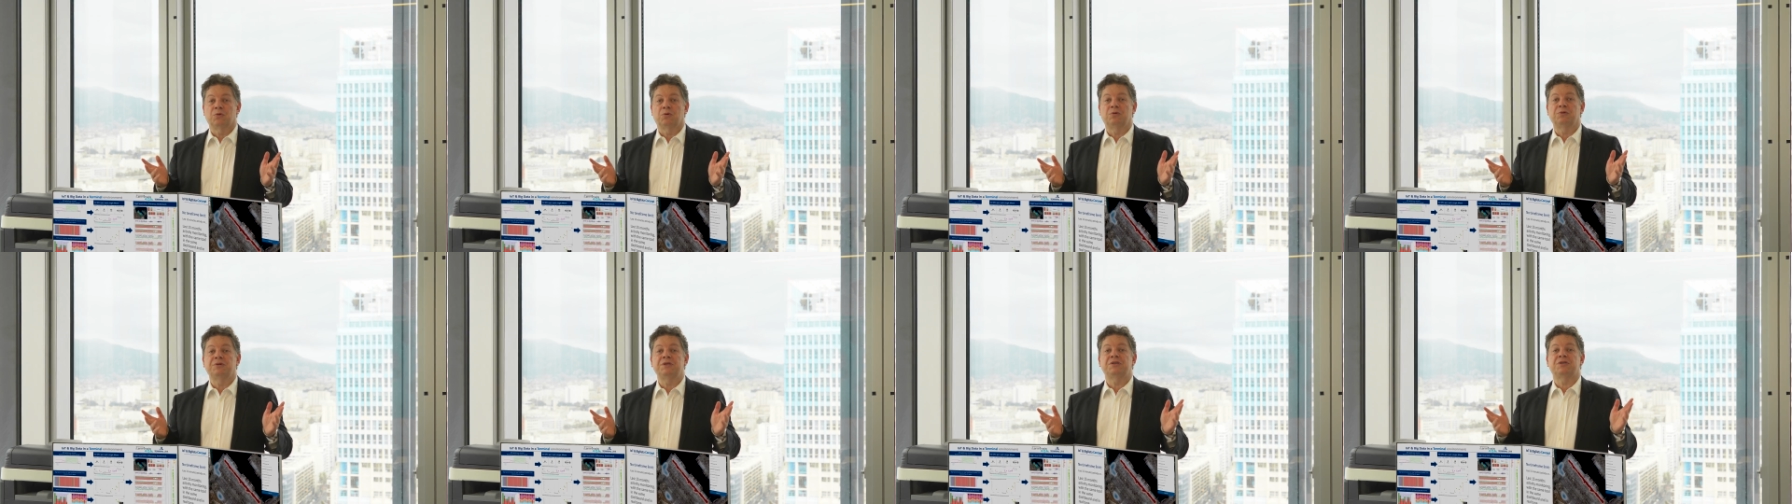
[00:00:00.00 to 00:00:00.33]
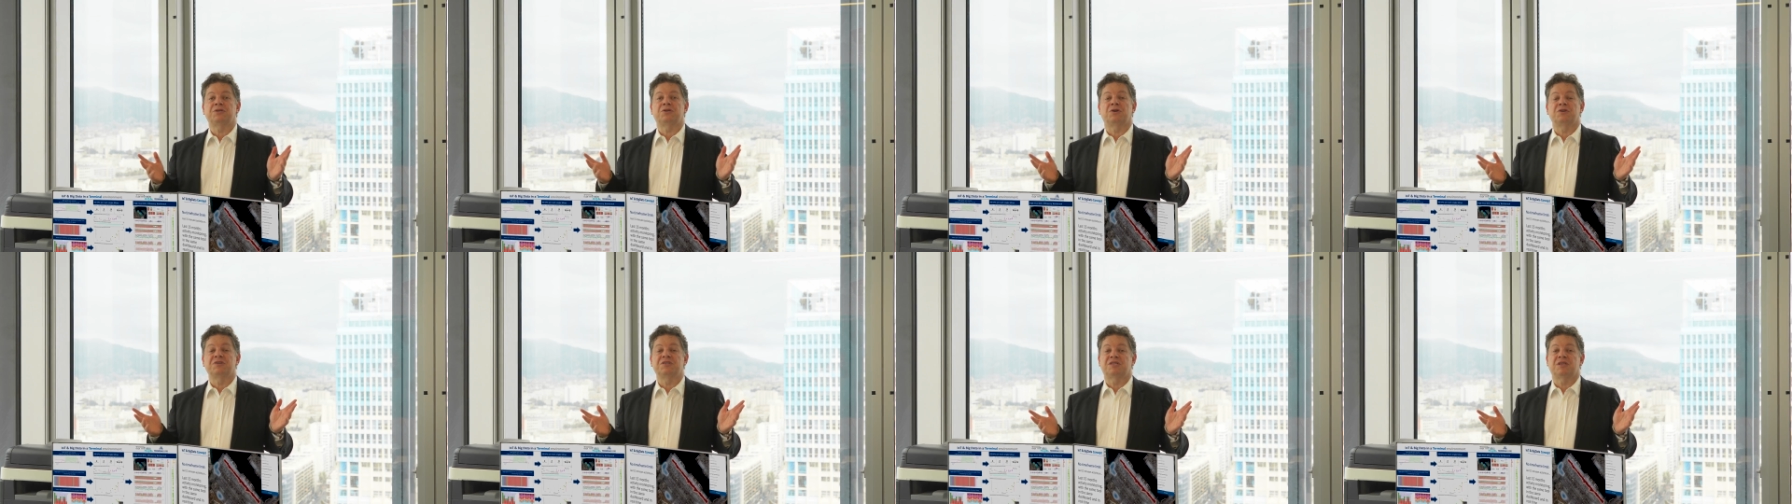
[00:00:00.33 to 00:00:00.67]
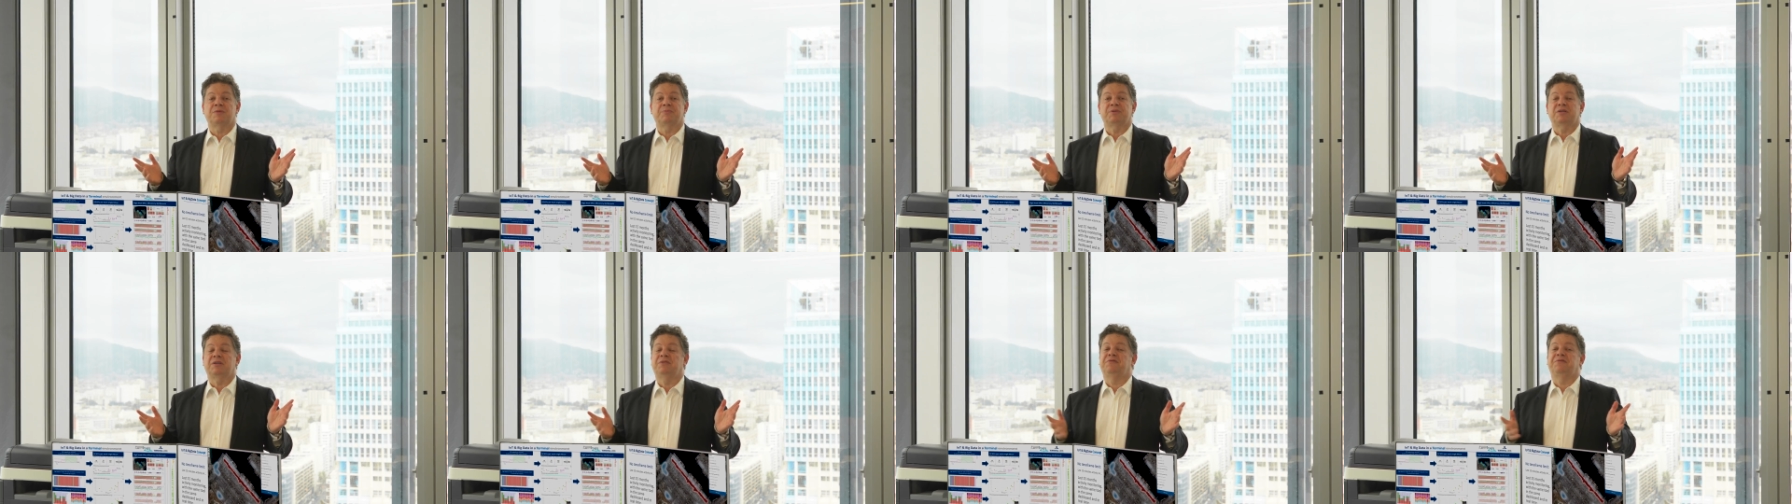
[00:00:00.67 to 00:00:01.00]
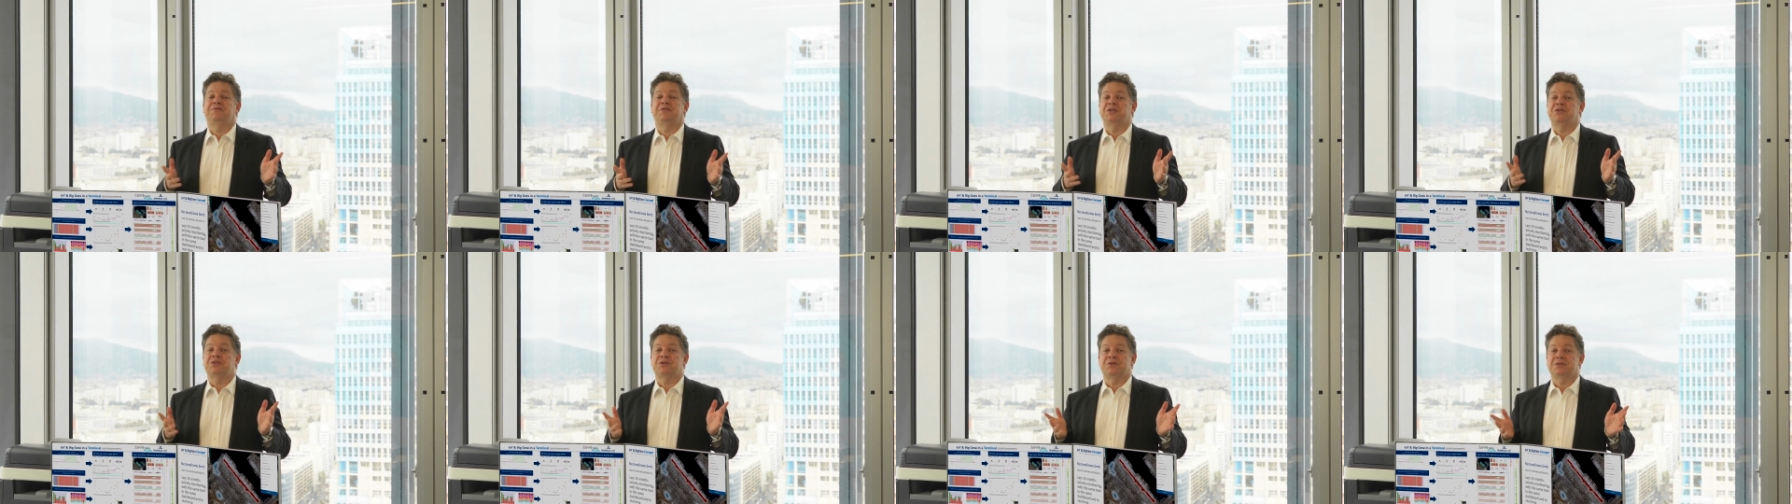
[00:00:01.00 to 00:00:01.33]
all these concepts and
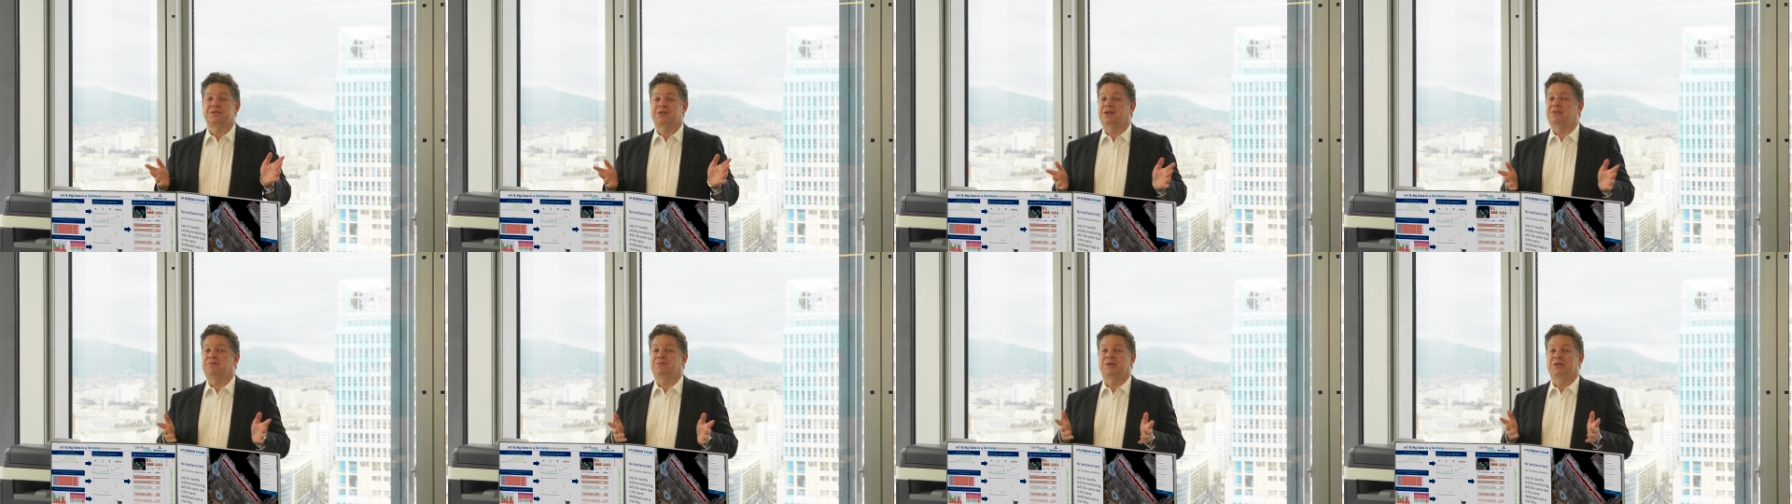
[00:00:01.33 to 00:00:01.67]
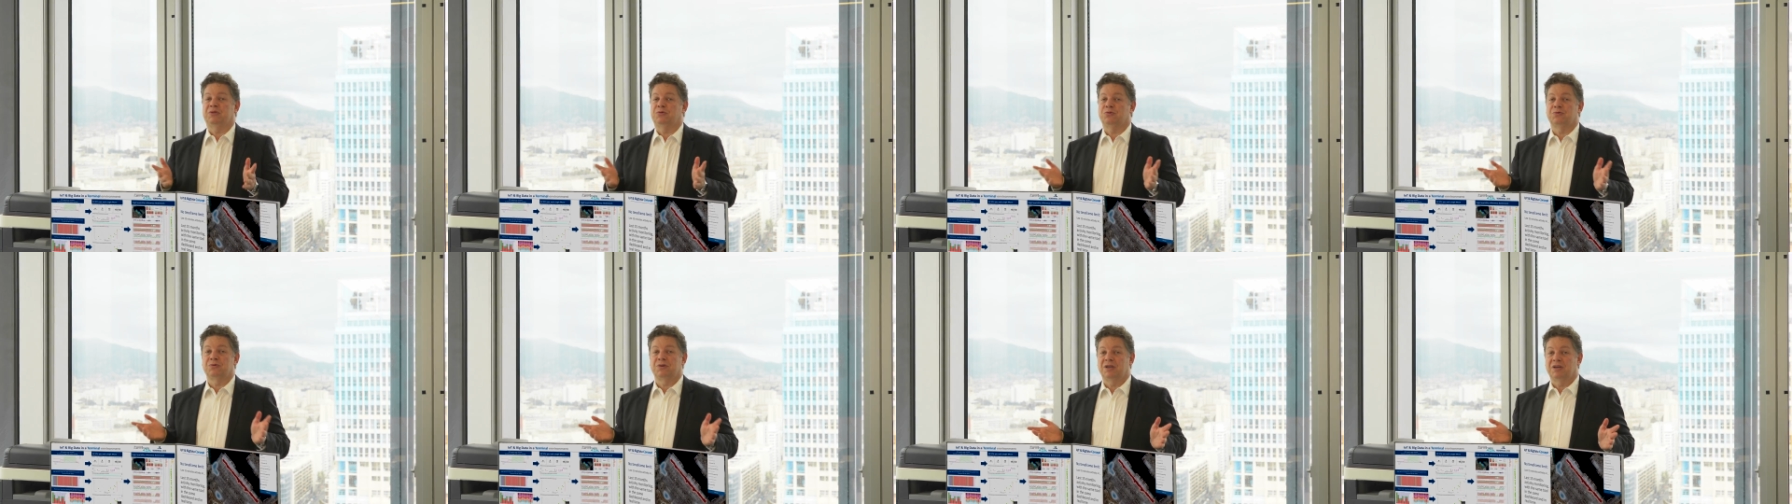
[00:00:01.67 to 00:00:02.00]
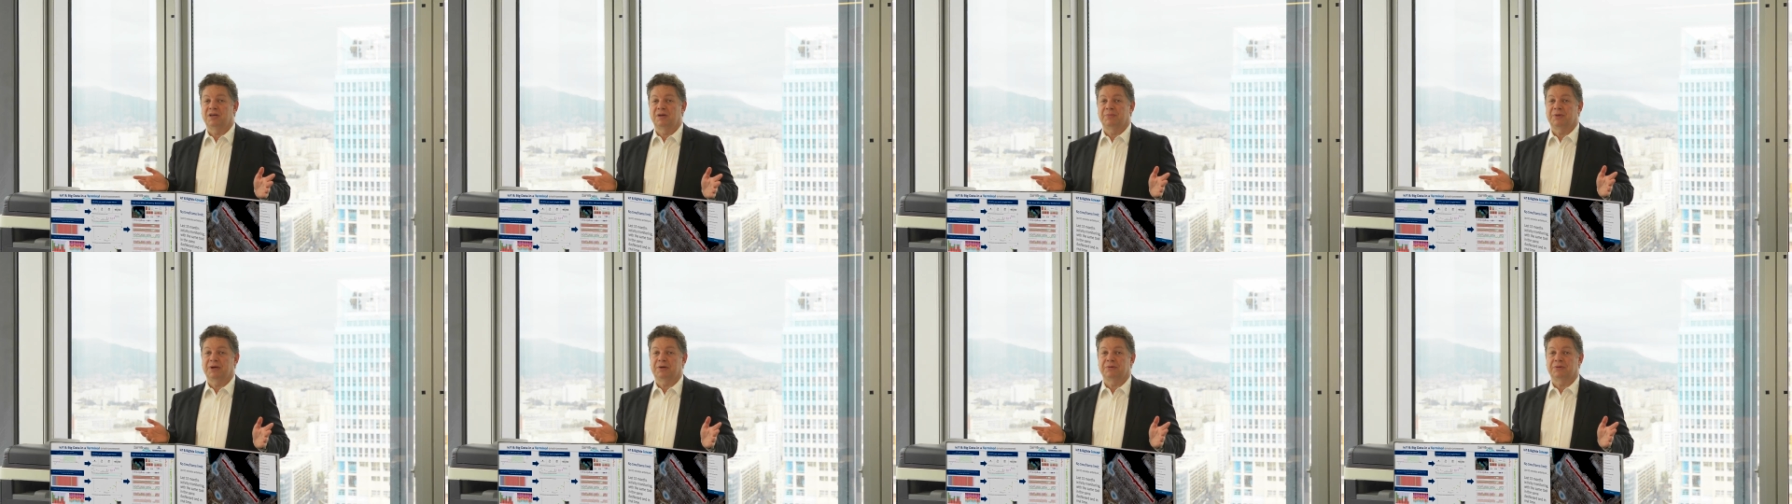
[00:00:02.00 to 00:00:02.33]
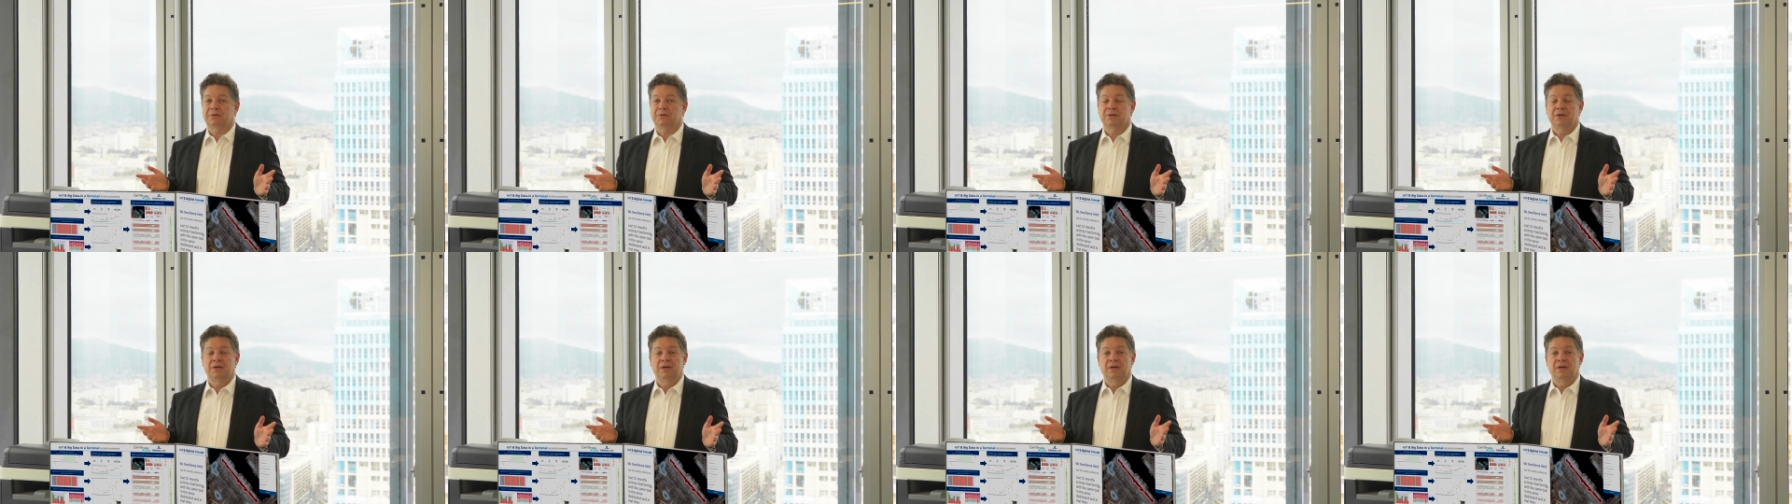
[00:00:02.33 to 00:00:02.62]
features I have been talking about,